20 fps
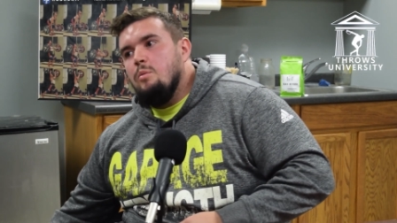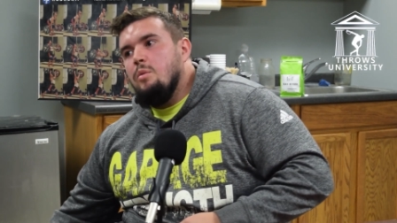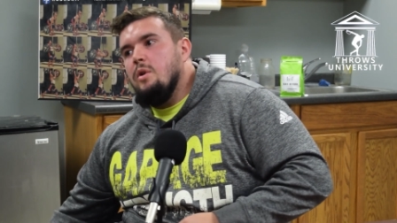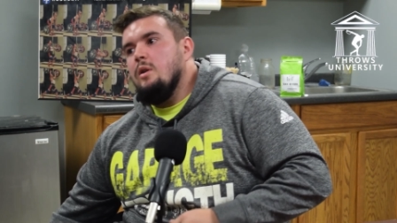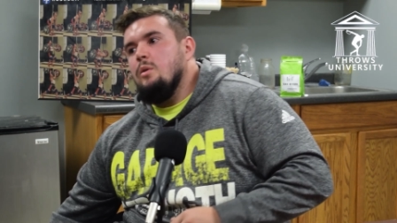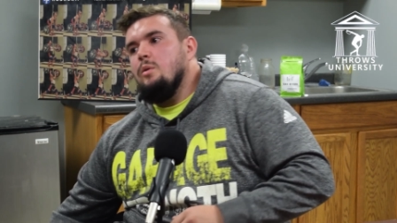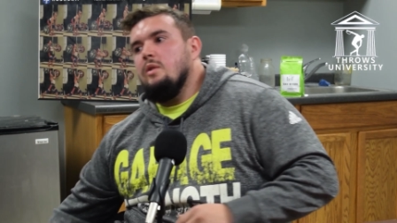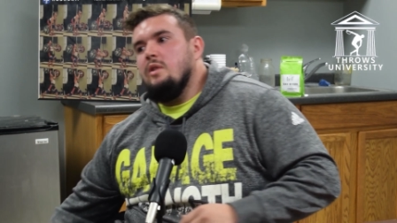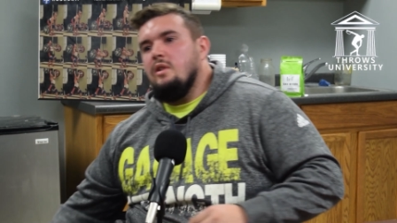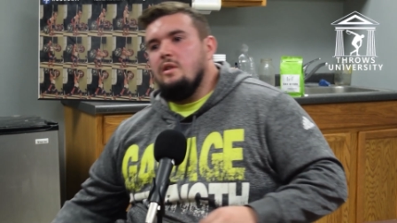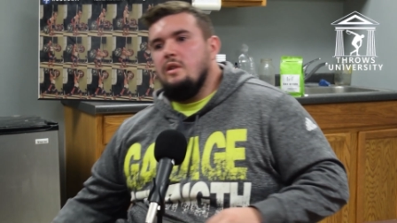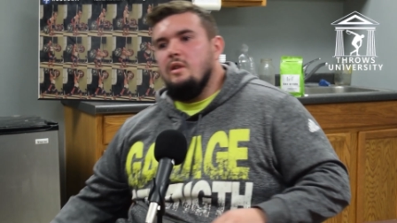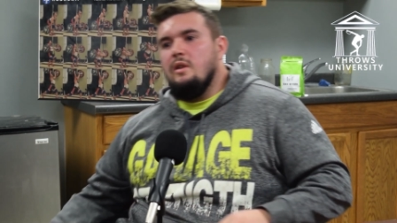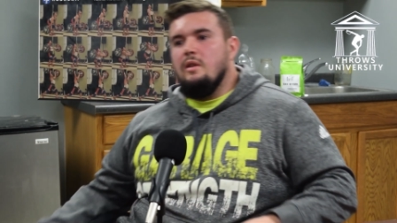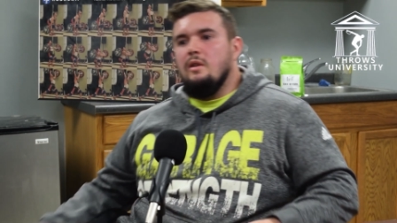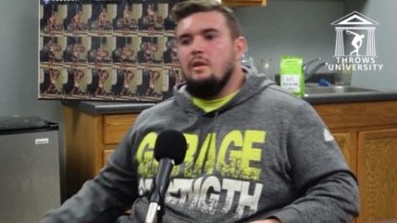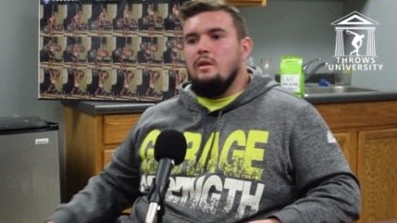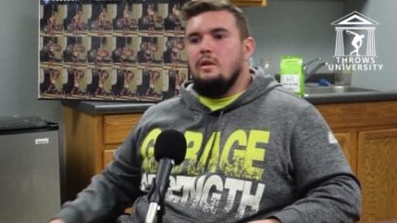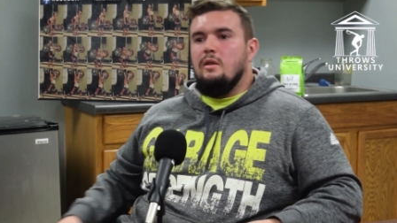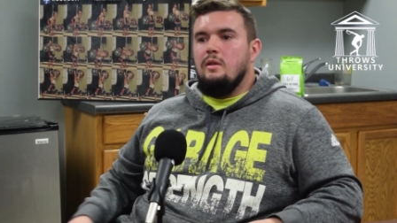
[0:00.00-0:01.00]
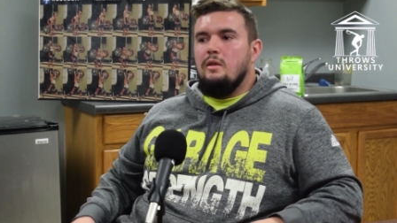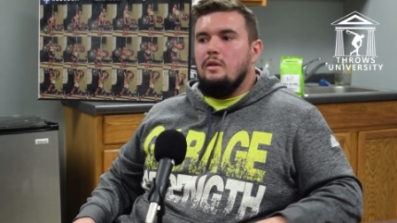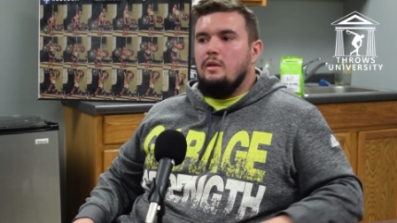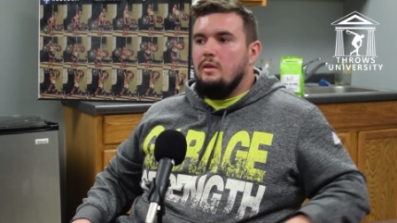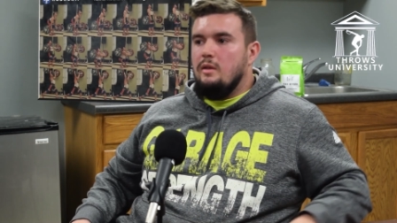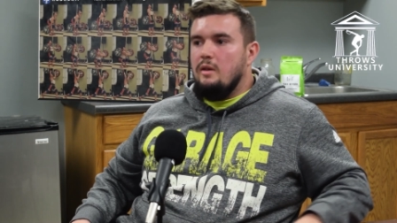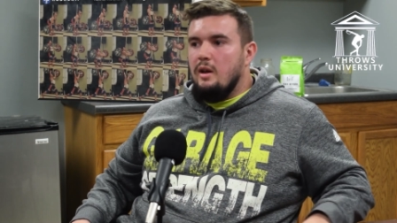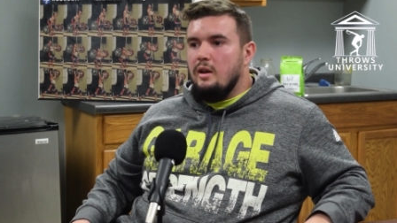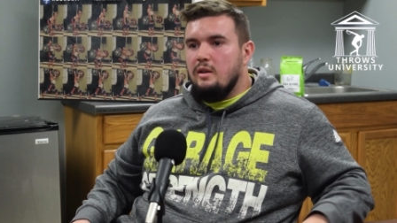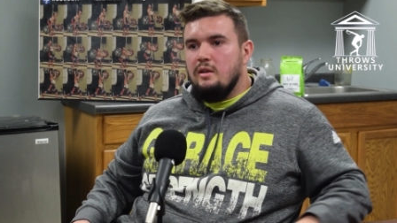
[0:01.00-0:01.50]
but it was still
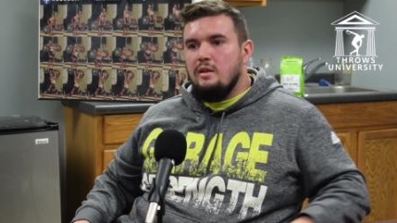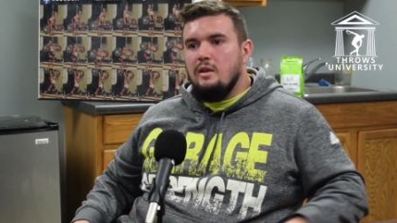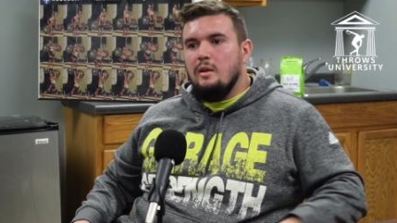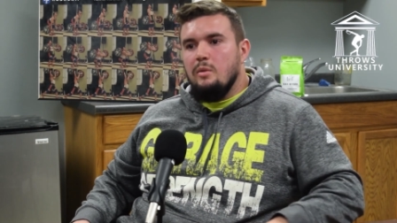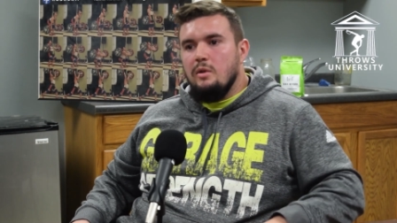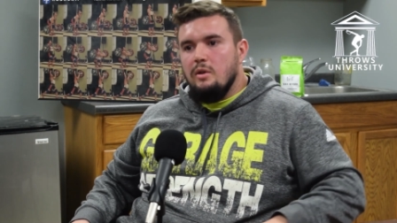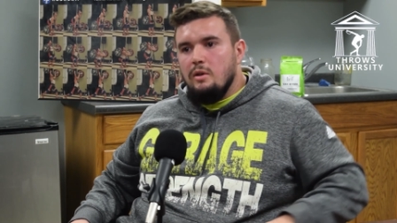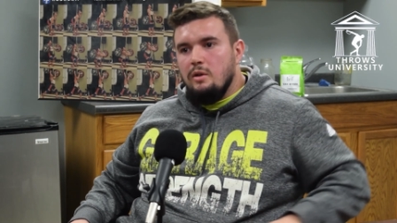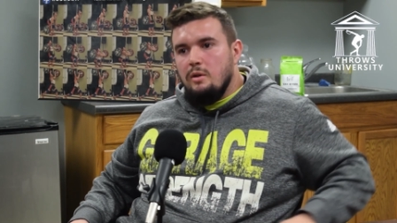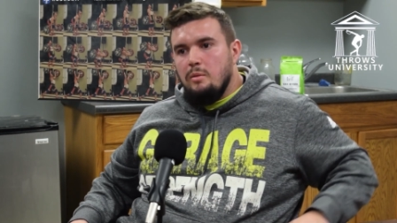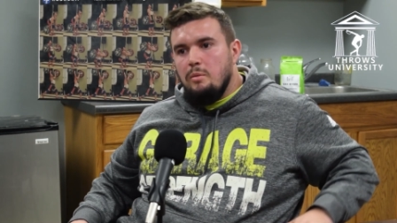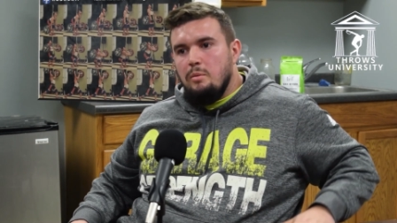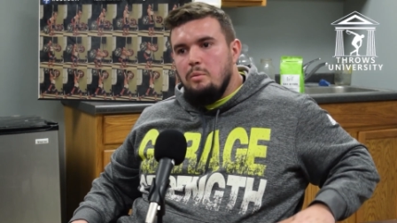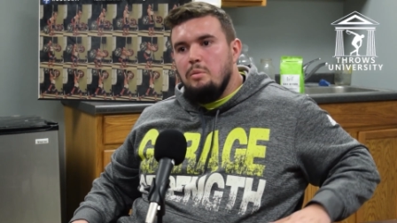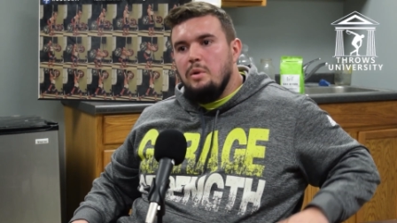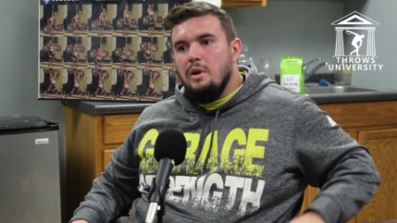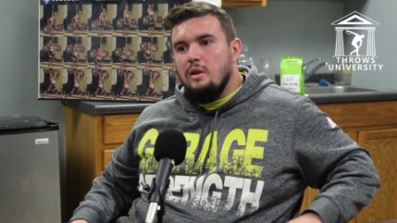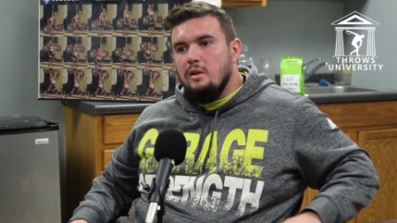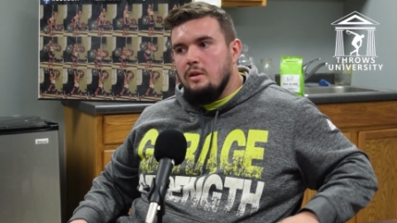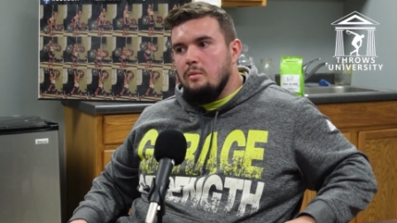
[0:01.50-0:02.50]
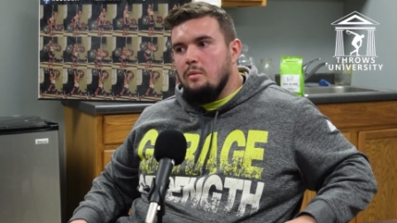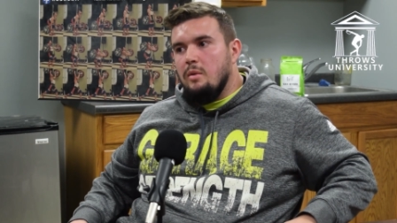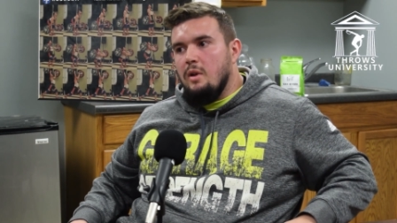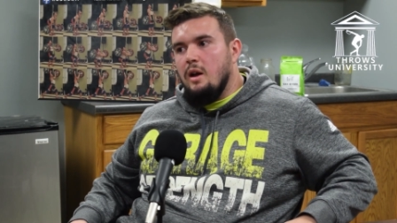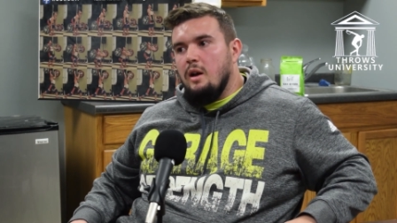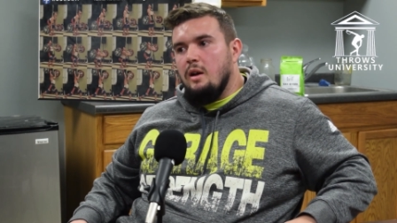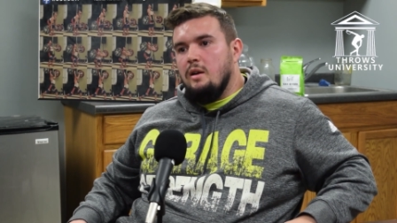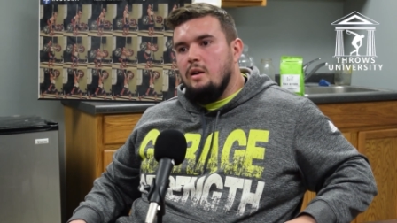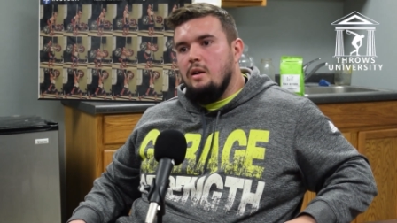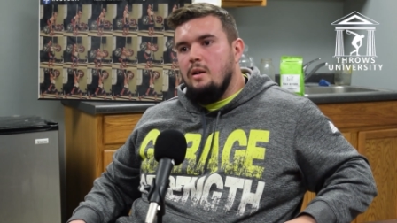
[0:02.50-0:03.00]
a similar building
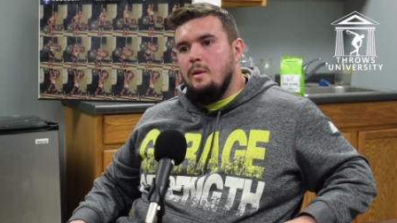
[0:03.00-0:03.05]
block.